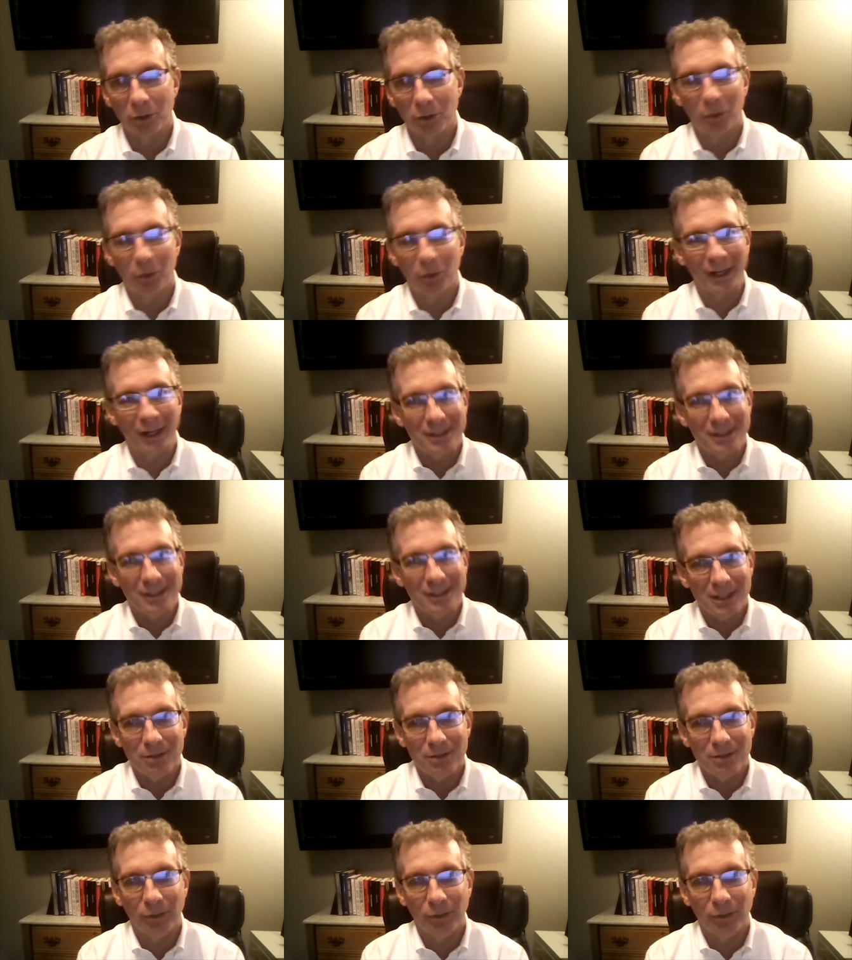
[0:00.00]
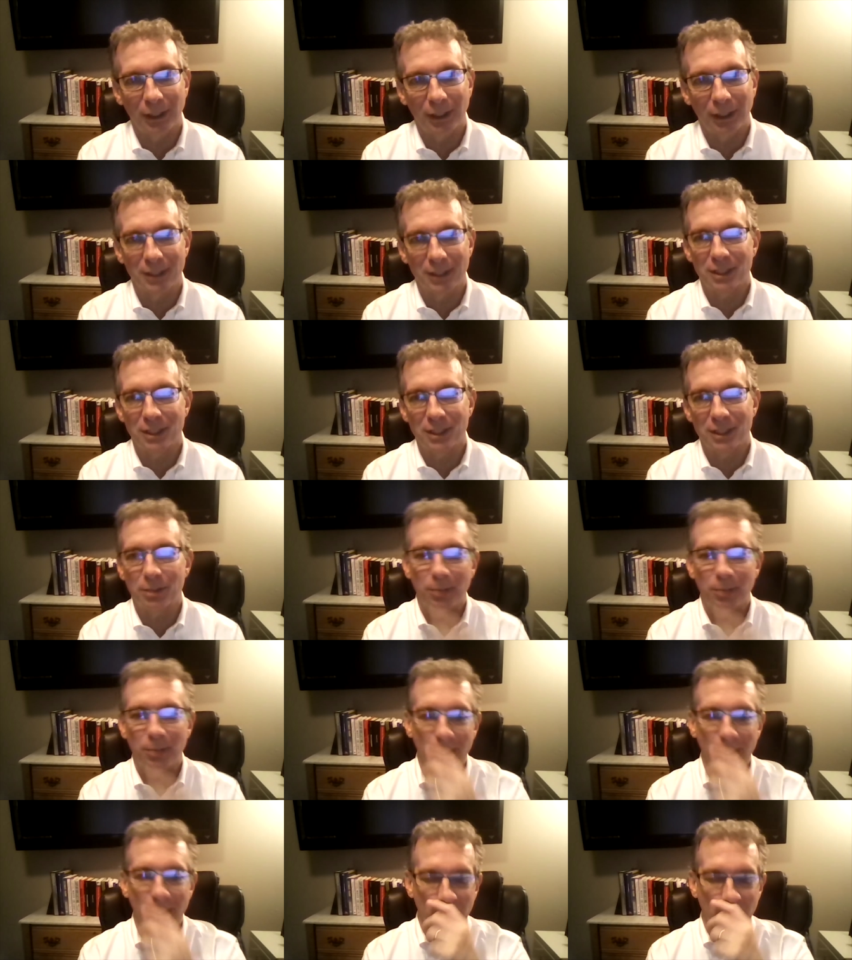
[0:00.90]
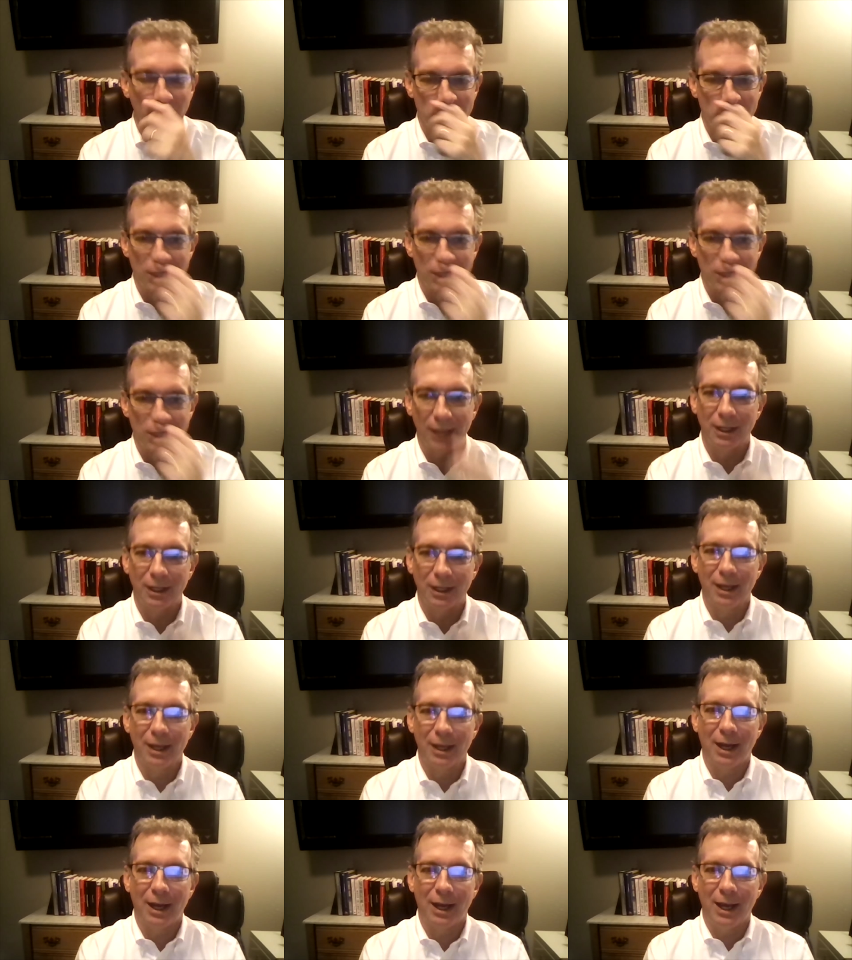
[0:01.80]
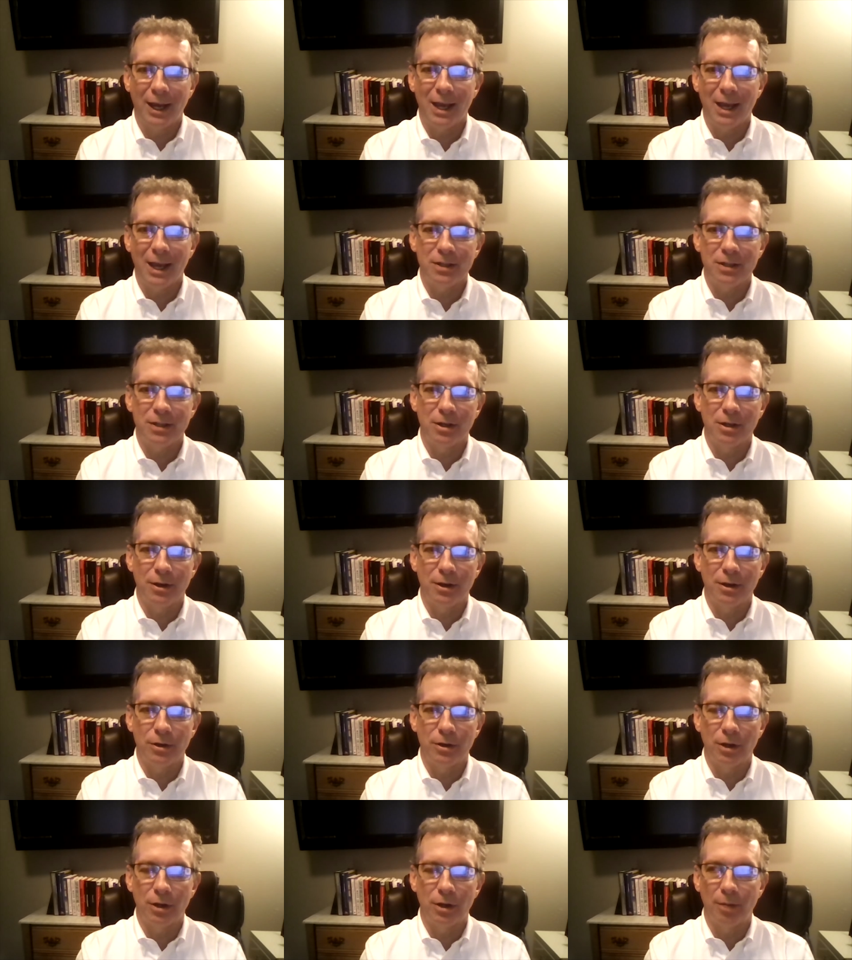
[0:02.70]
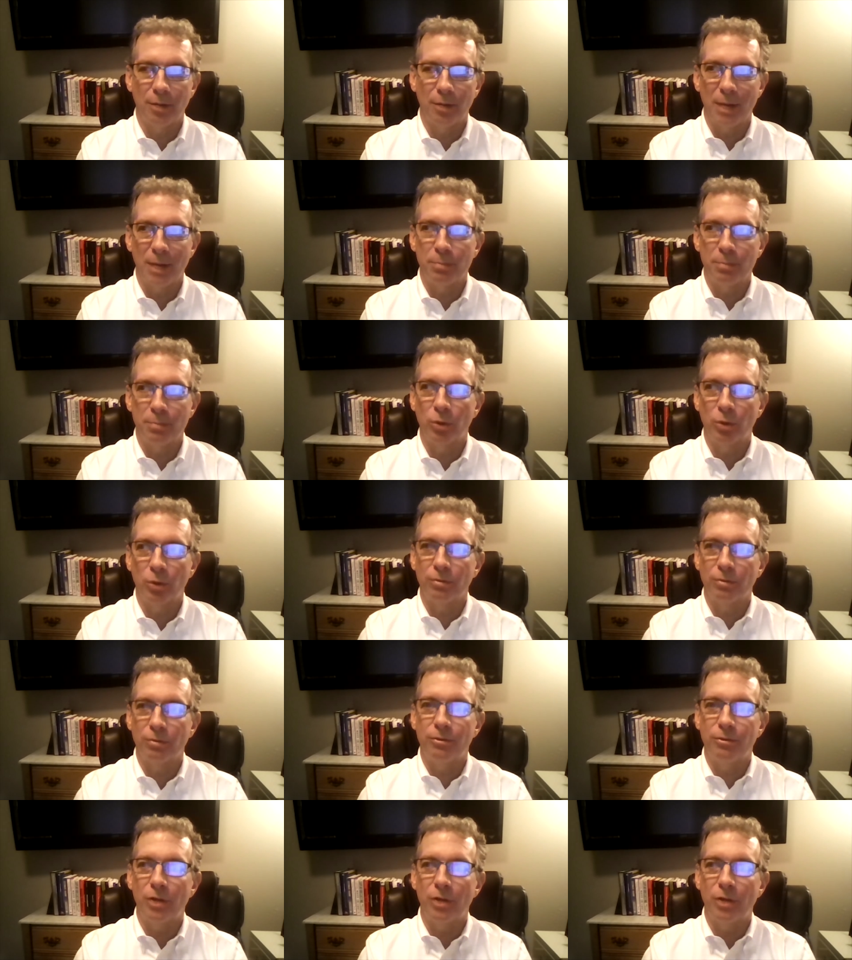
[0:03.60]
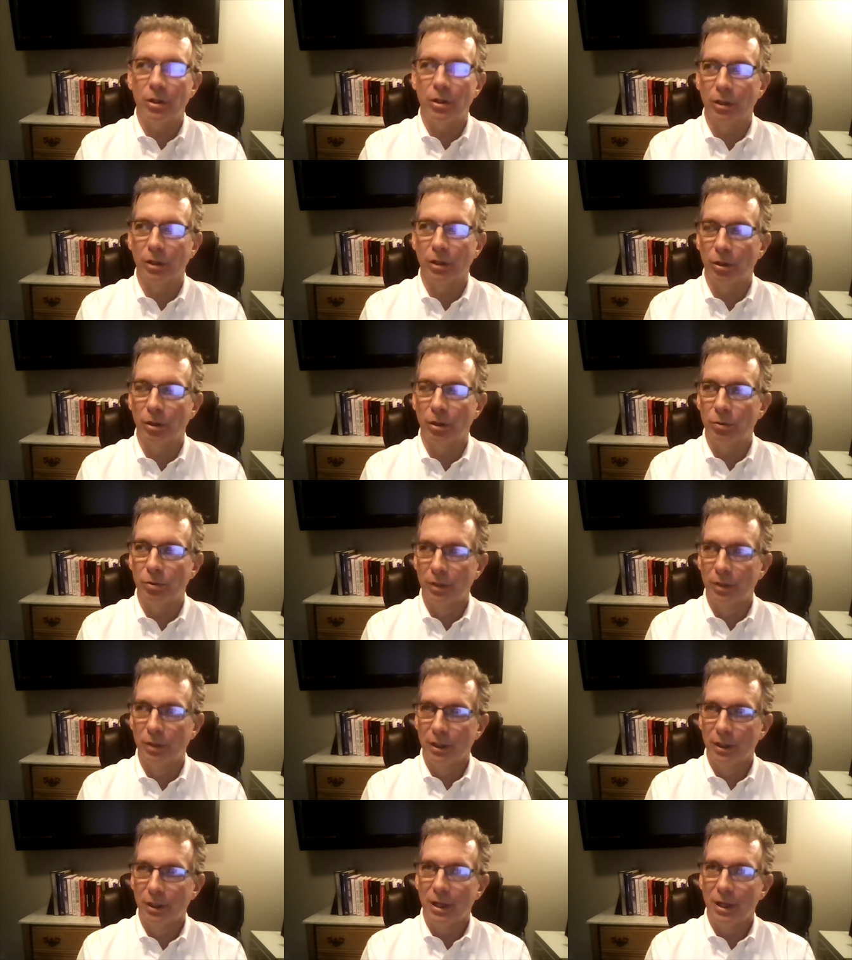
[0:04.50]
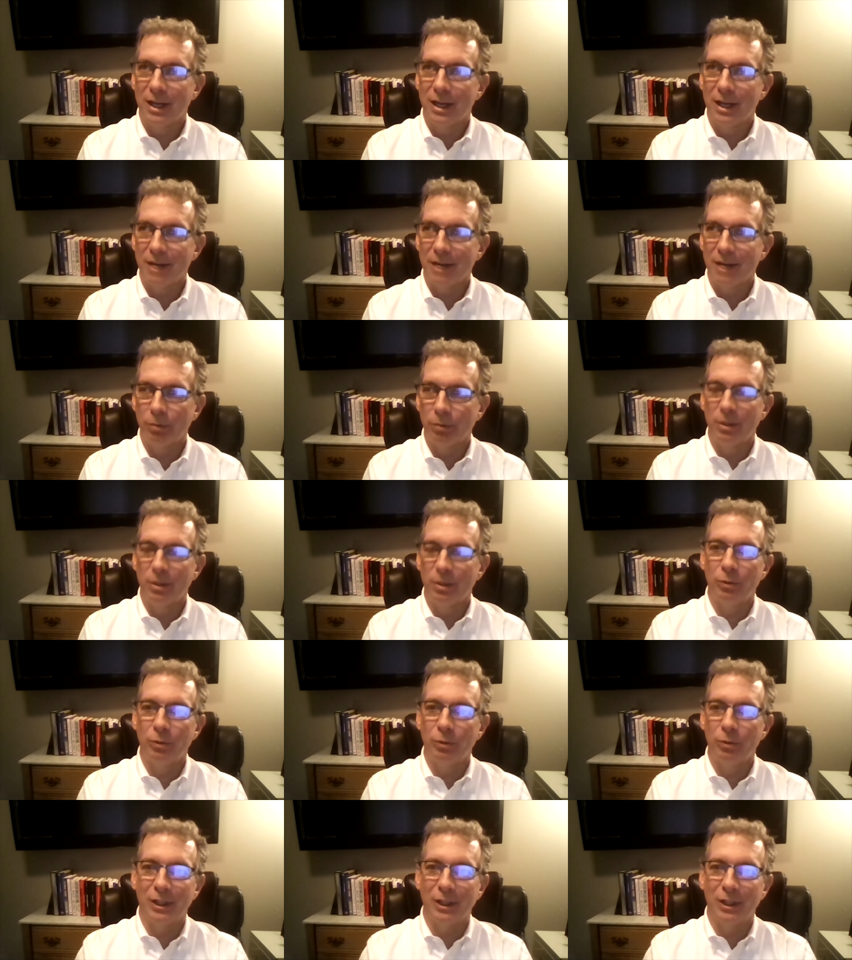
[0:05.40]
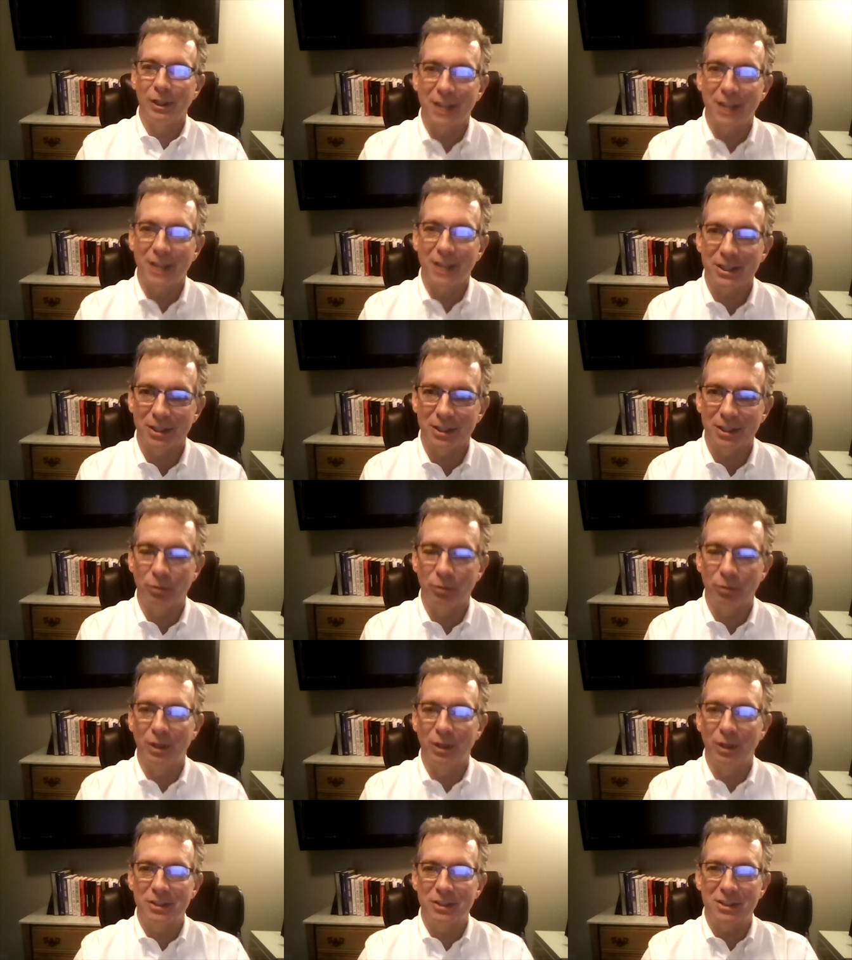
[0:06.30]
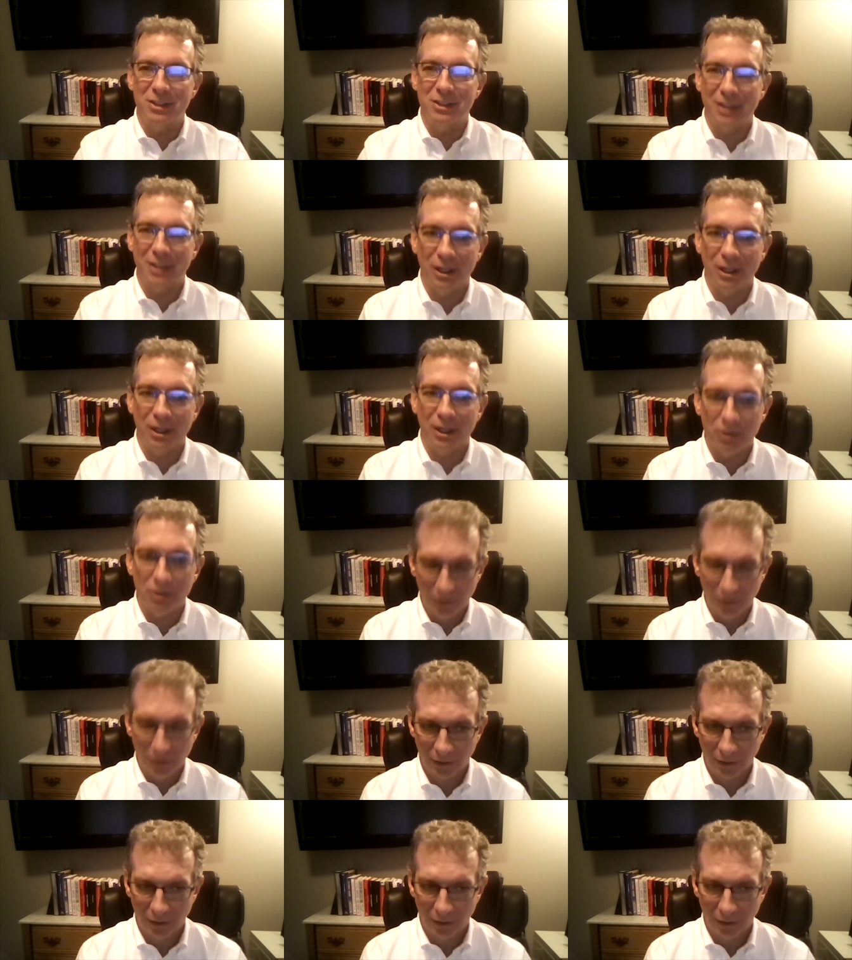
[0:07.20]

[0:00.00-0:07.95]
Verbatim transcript: What I didn't really anticipate was that I had my portfolio had never been really tested at scale